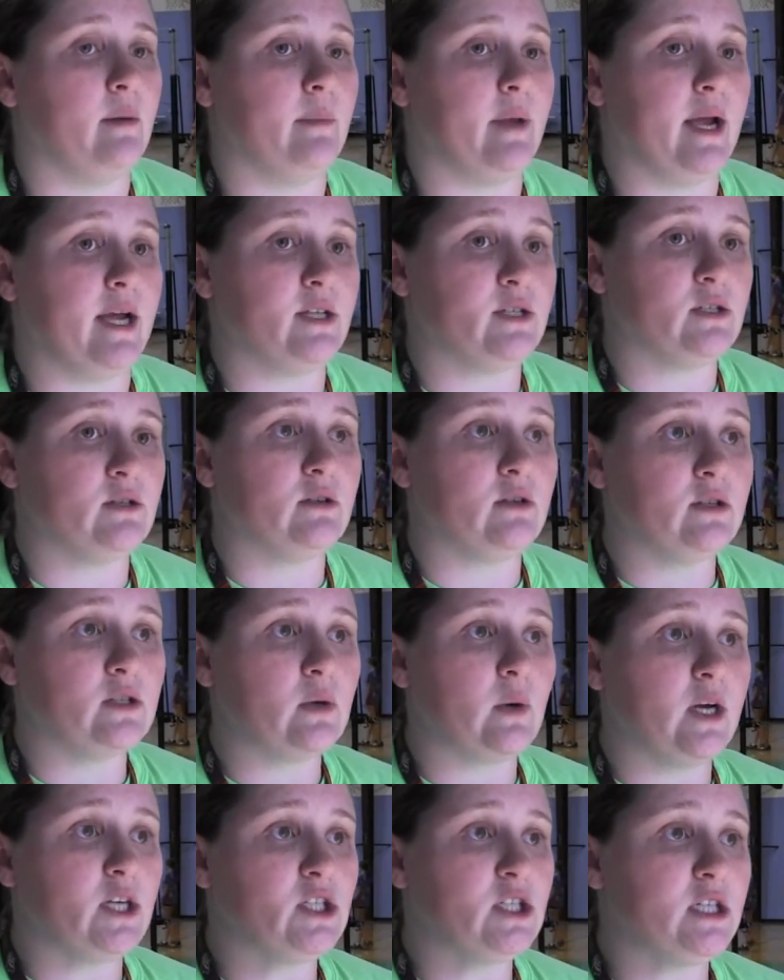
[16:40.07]
answer those
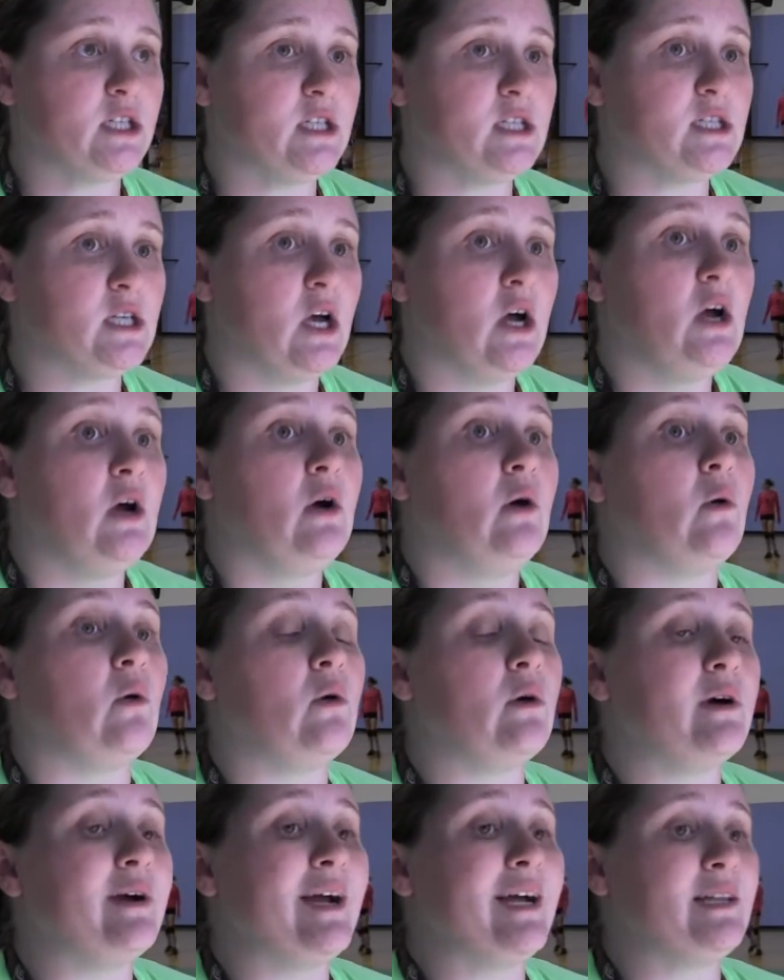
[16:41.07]
questions,
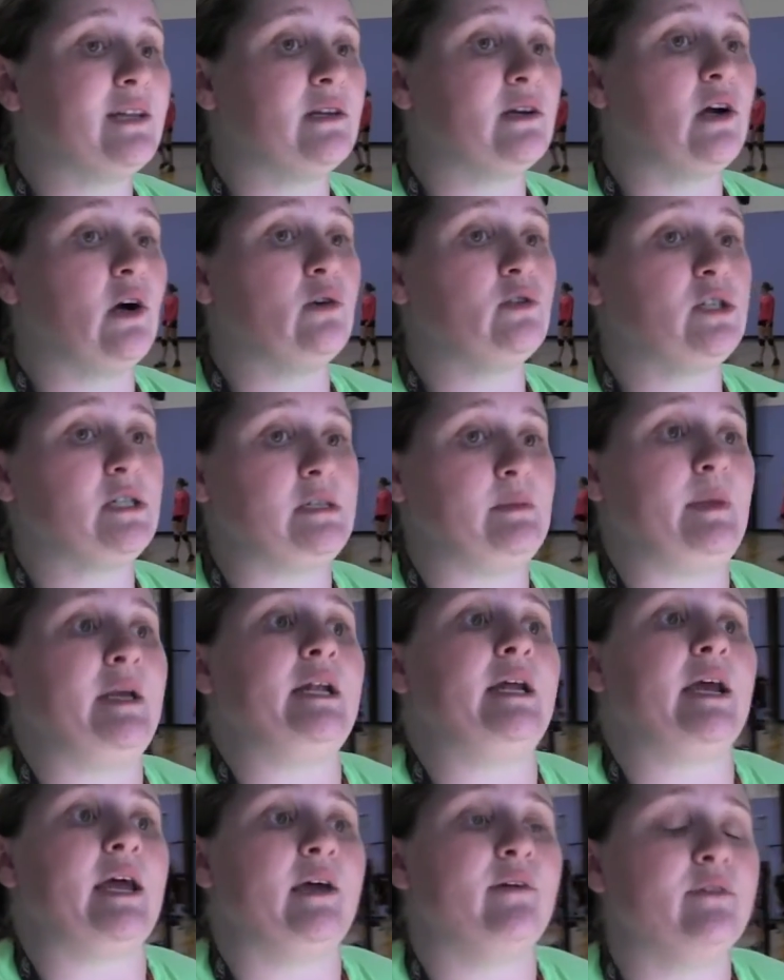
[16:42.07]
or at the coaches
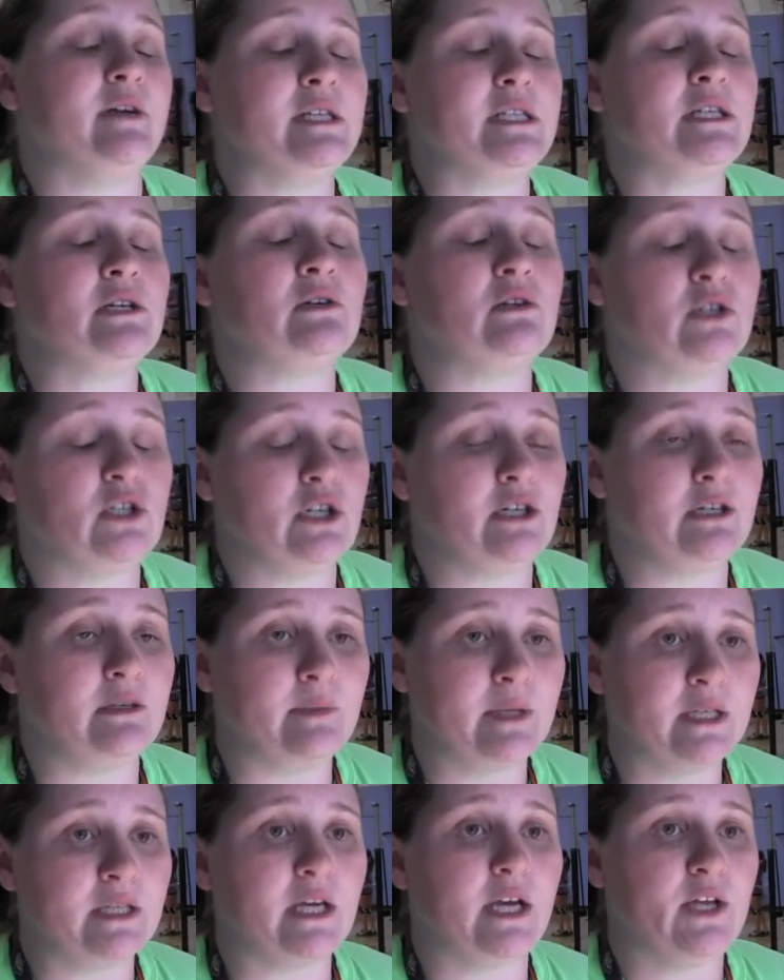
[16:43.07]
meeting. Every single
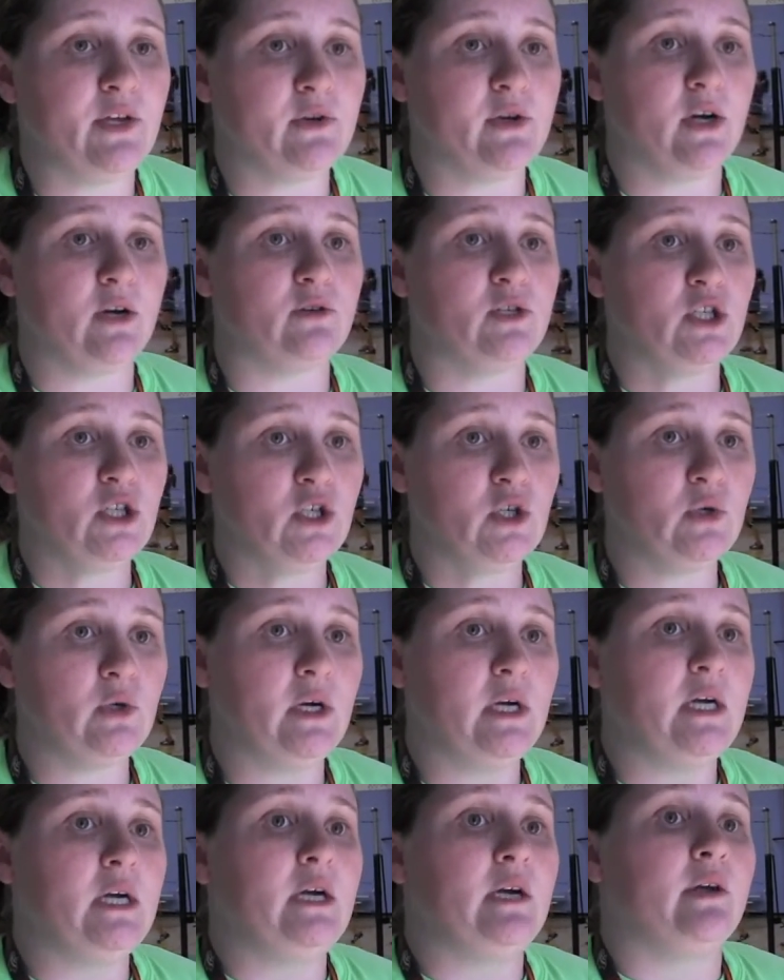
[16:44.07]
tournament that you go to,
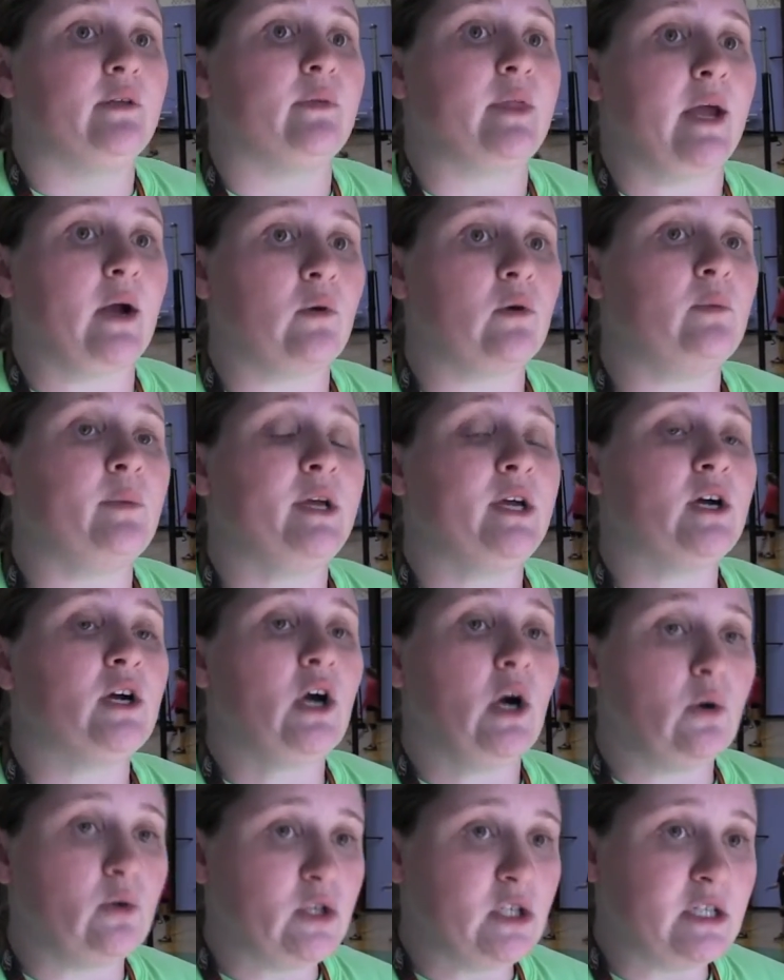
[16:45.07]
there will be a
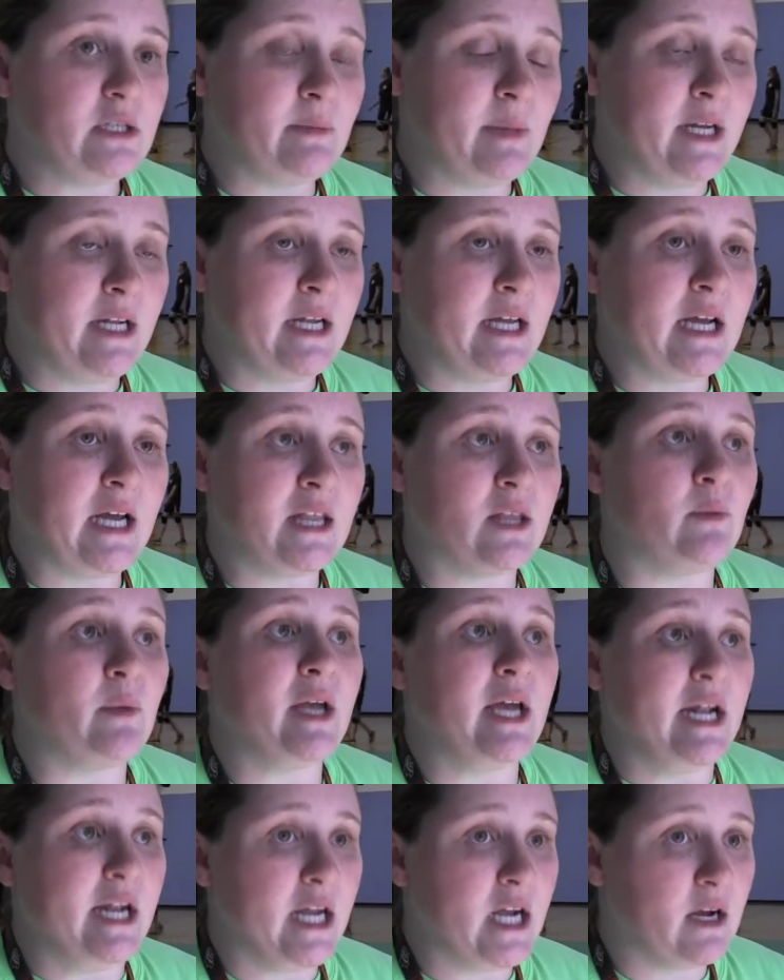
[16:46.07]
coaches meeting at the
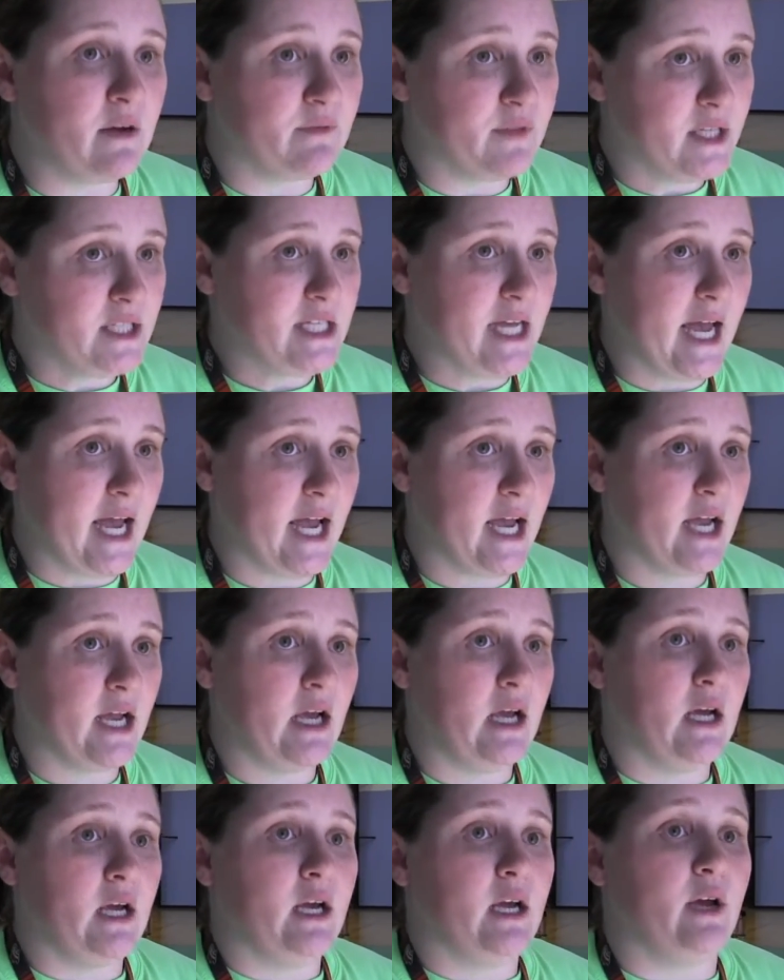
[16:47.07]
beginning of the day.
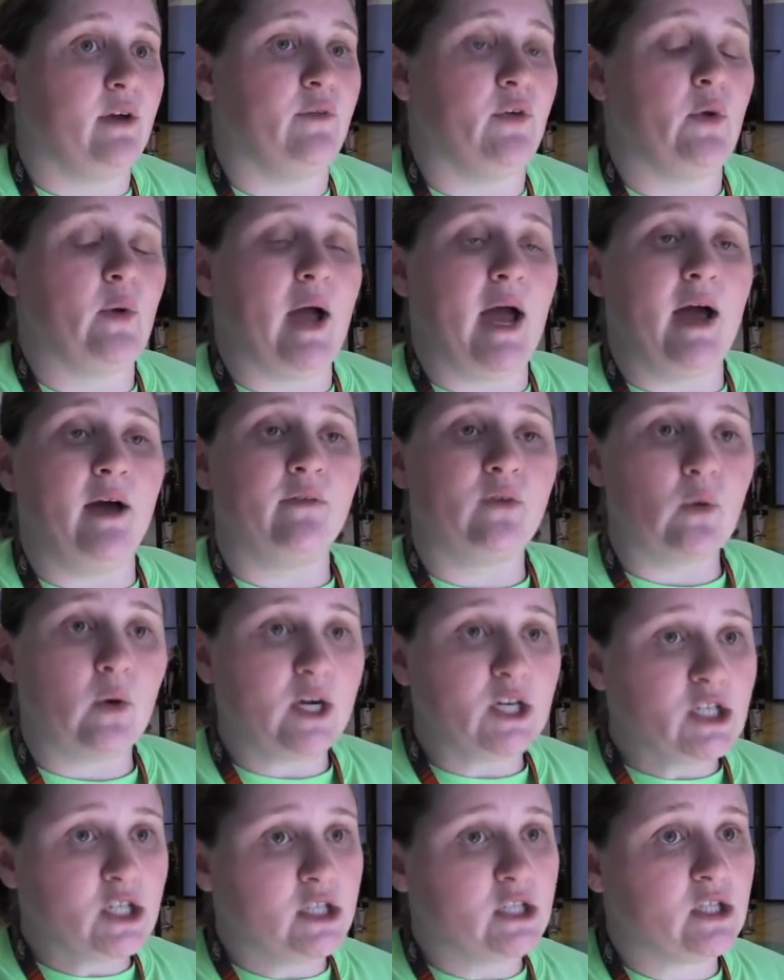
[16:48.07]
If you have
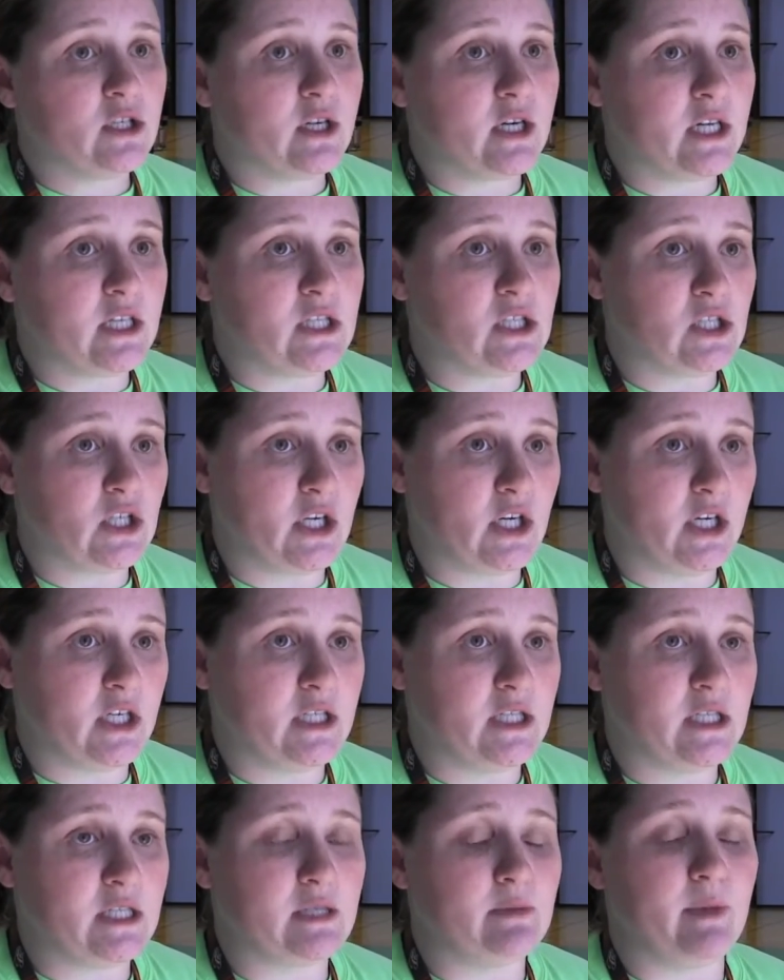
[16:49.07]
questions or
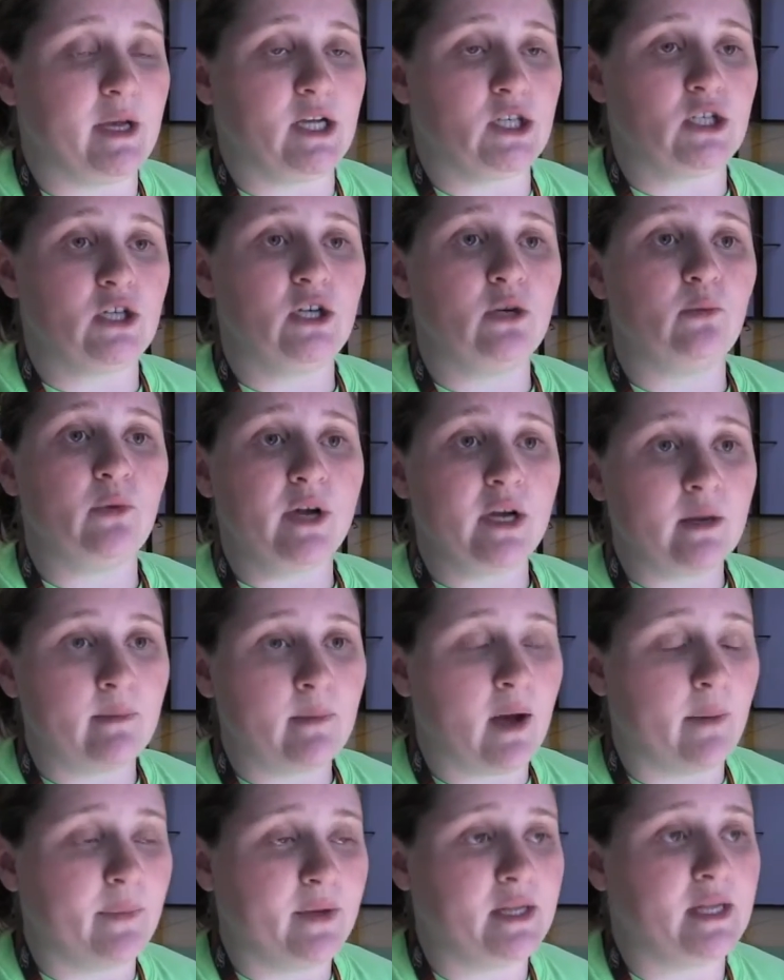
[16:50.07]
concerns, make sure you bring
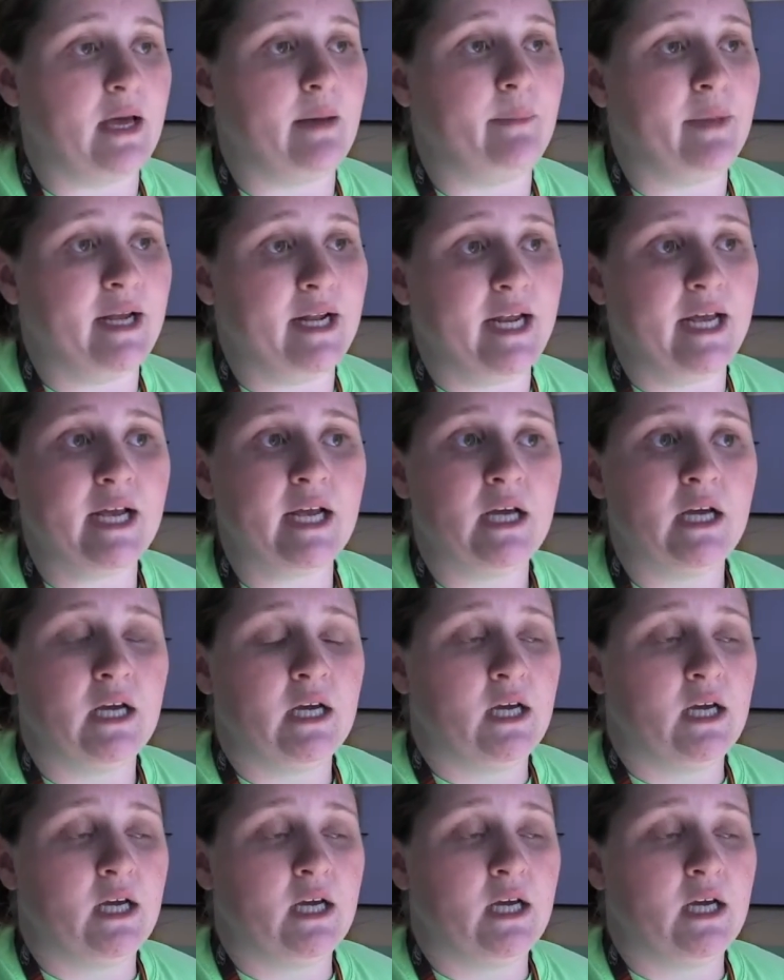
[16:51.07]
them up in that meeting.